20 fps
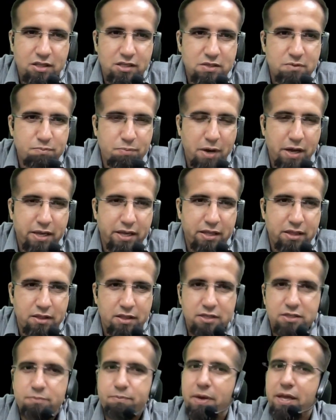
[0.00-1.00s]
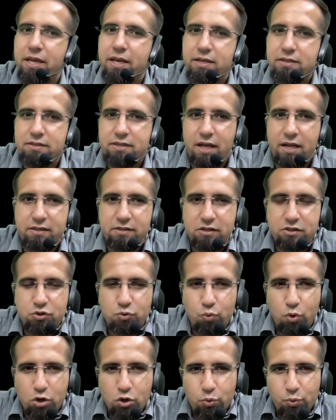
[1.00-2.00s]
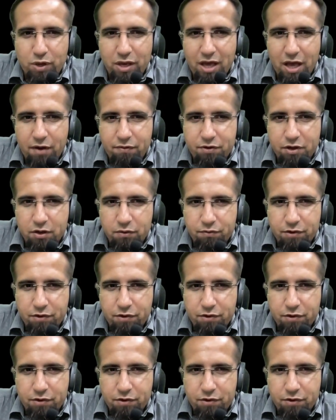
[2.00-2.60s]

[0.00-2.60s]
this pi and this pi gets cancelled. So what do we have here?